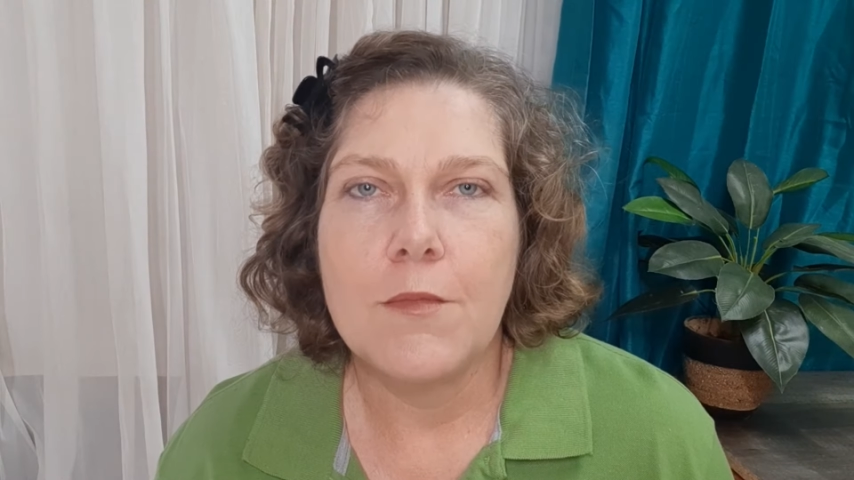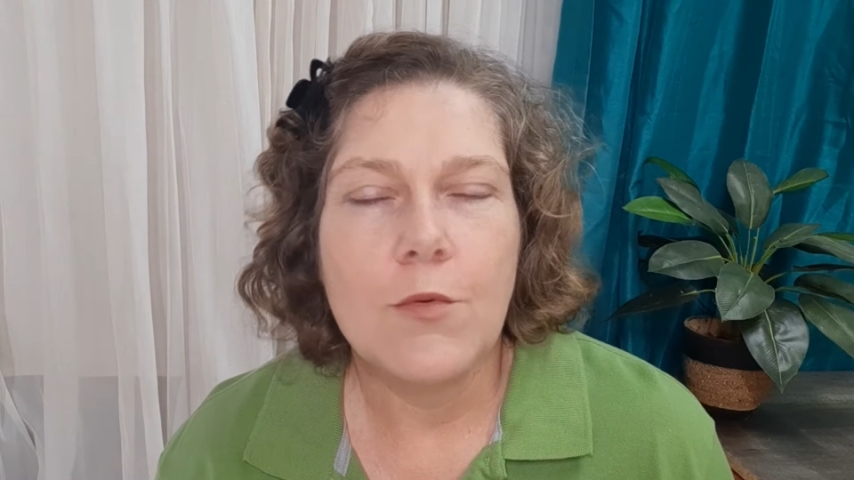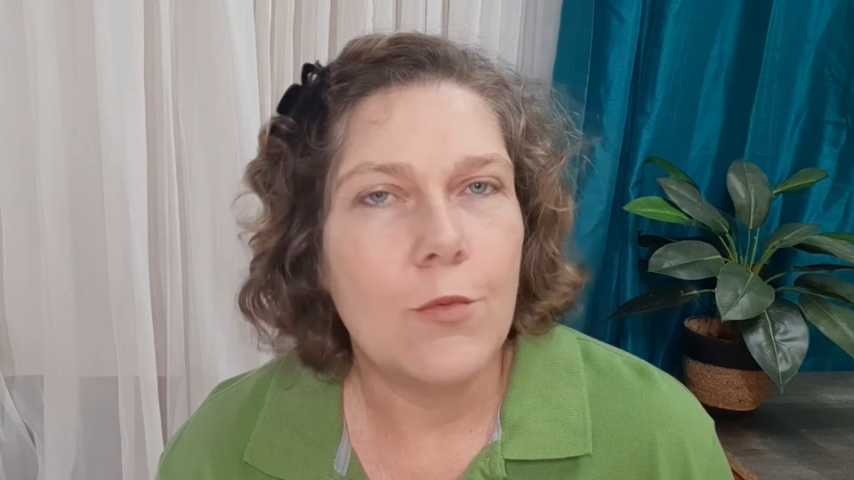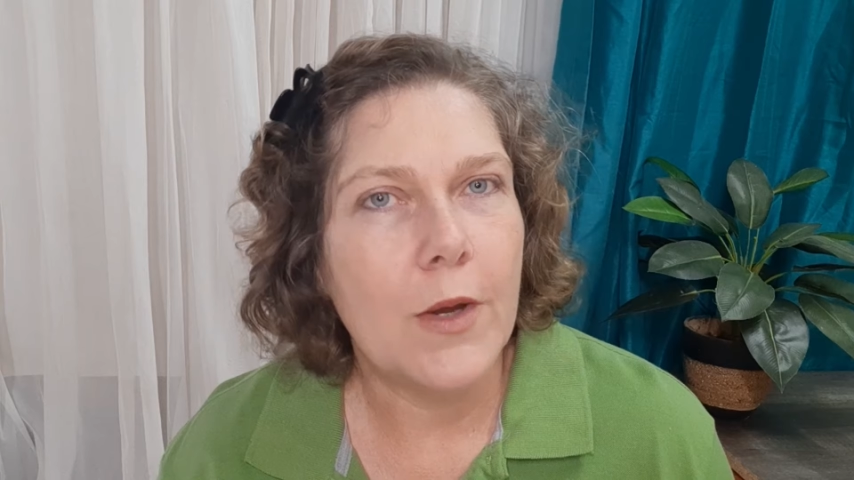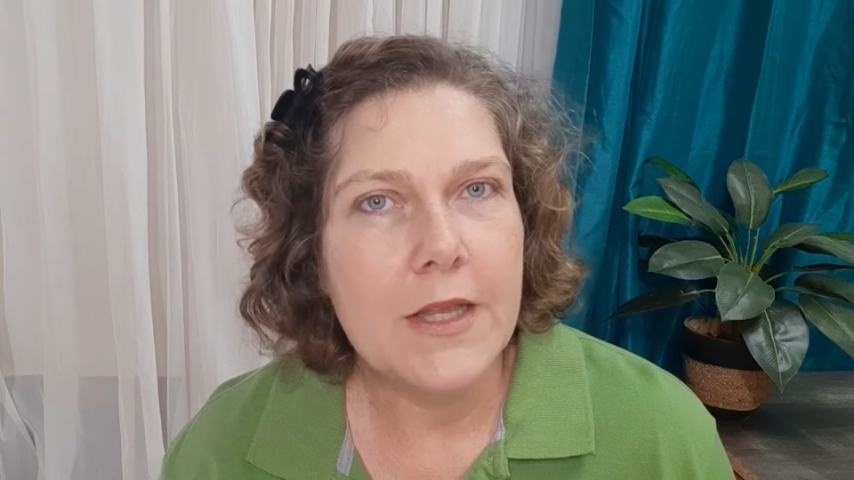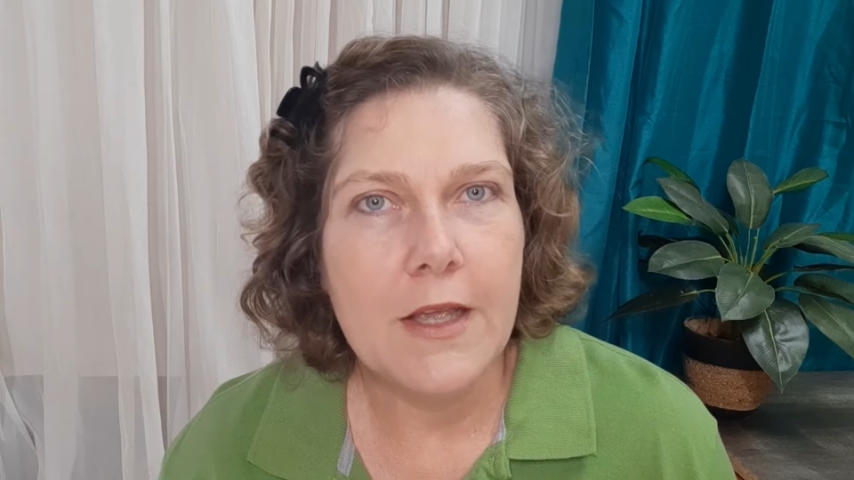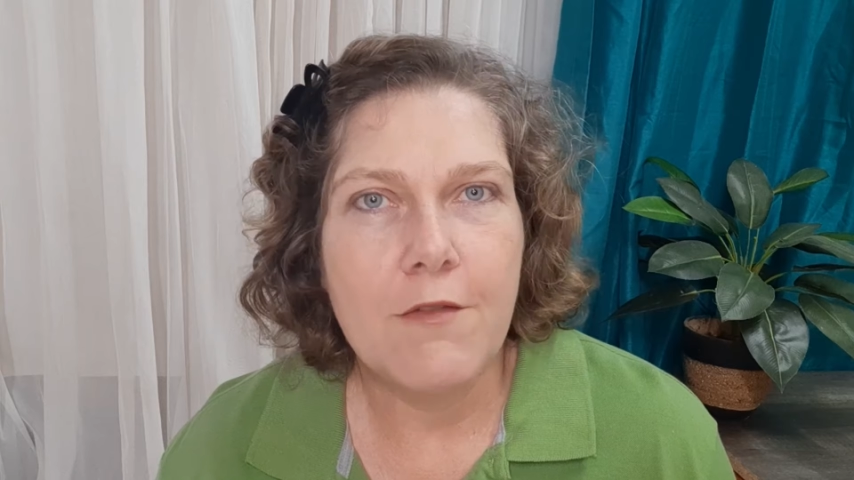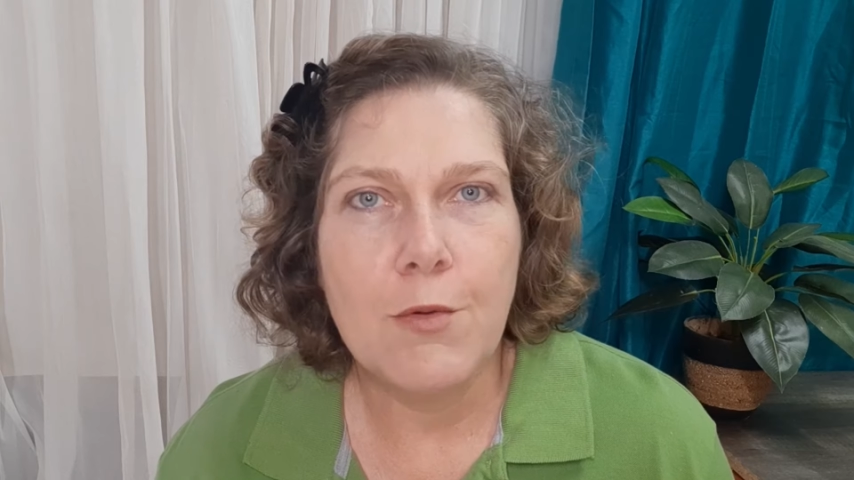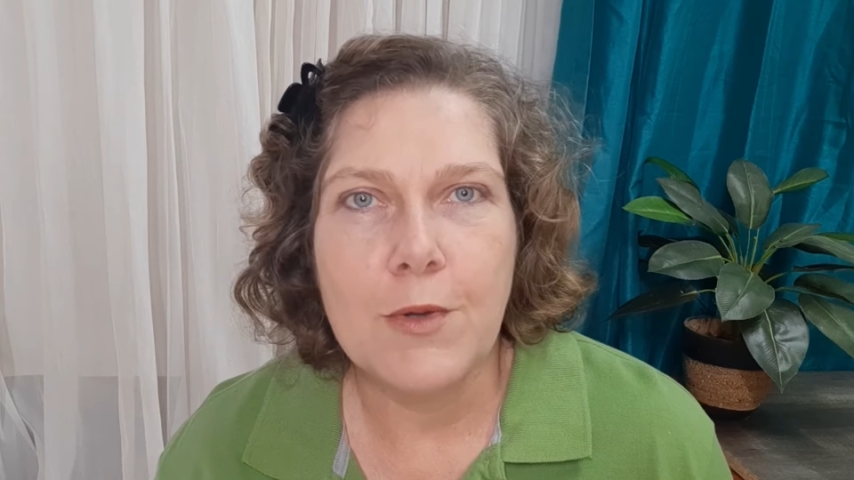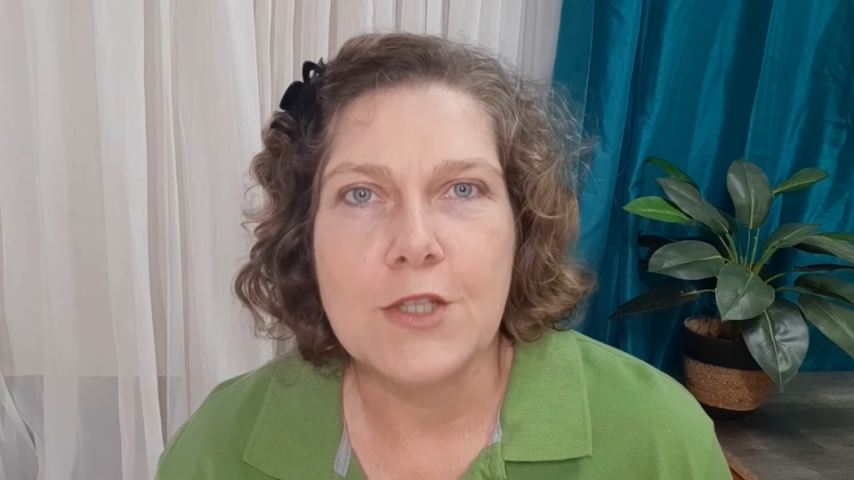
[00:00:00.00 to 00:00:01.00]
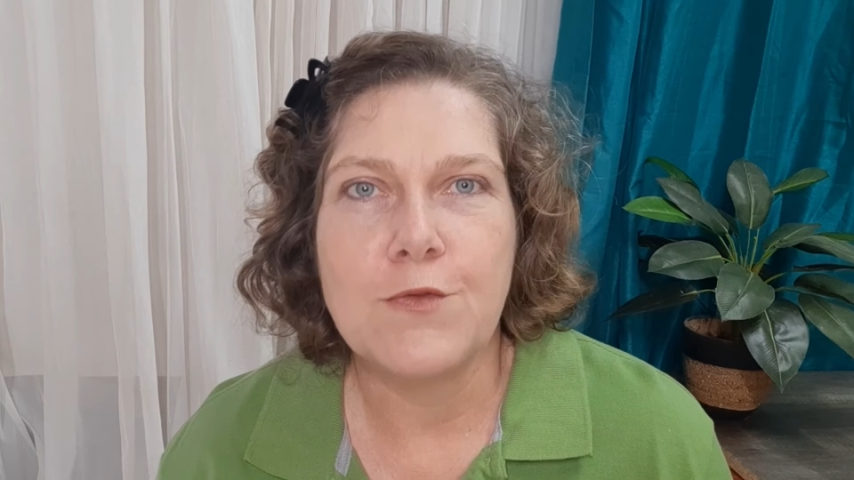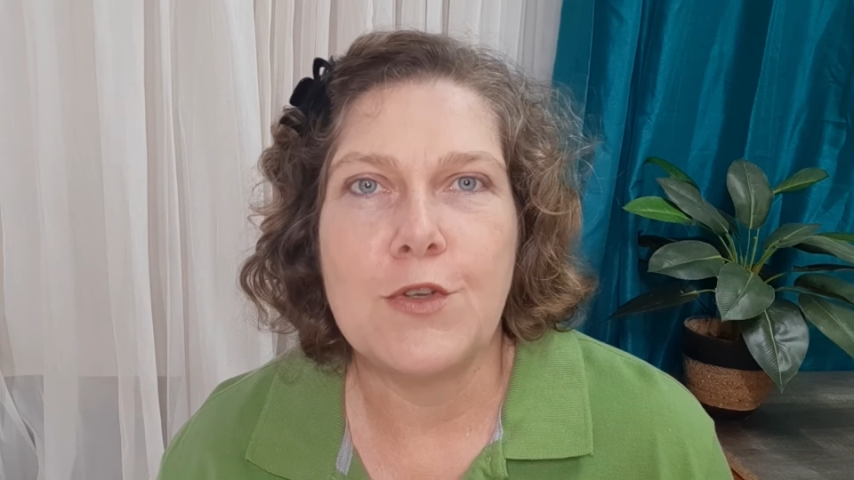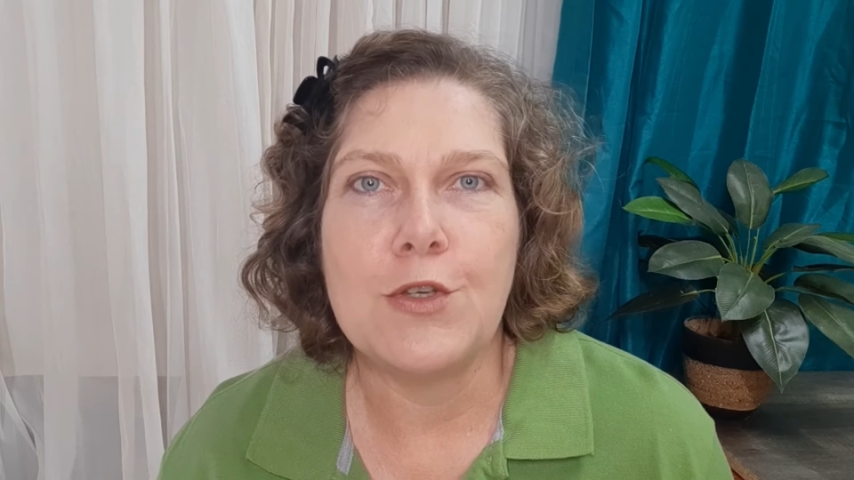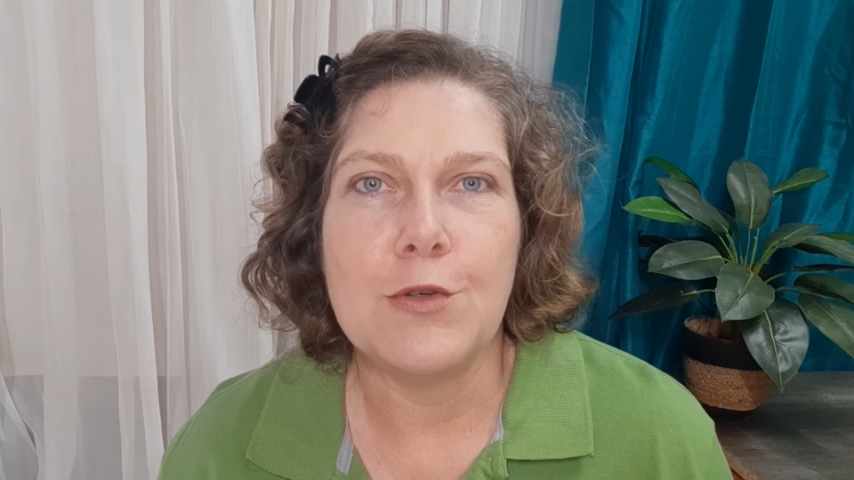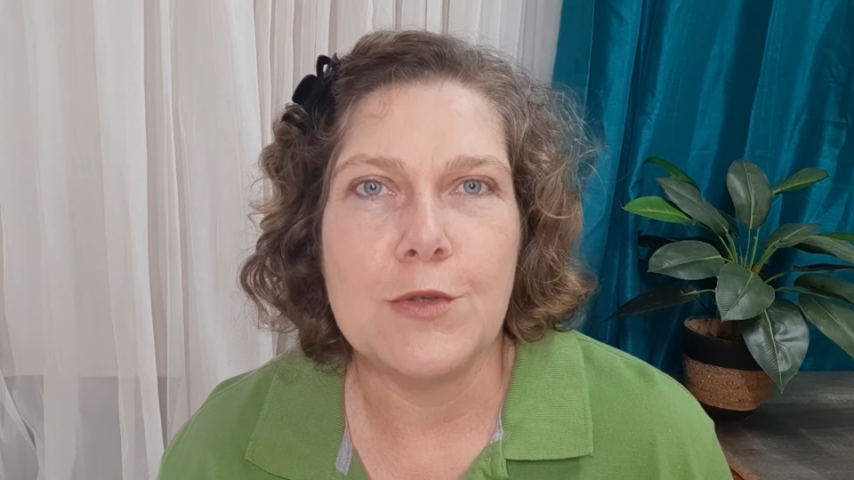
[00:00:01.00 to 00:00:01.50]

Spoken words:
Whatever works for you